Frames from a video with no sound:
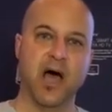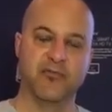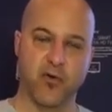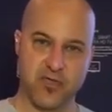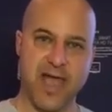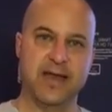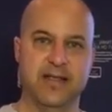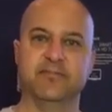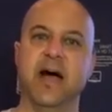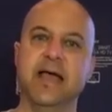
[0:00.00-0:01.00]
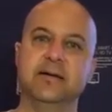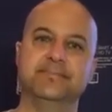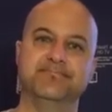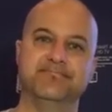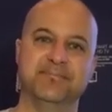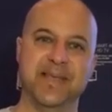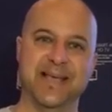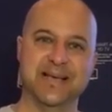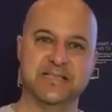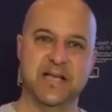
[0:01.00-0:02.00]
for that invite,
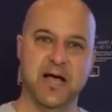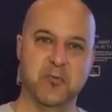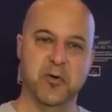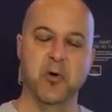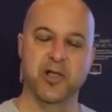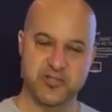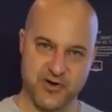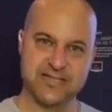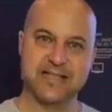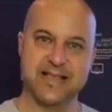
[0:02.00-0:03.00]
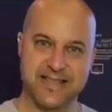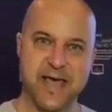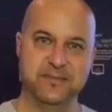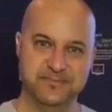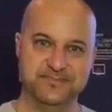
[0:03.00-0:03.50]
because we will address that then.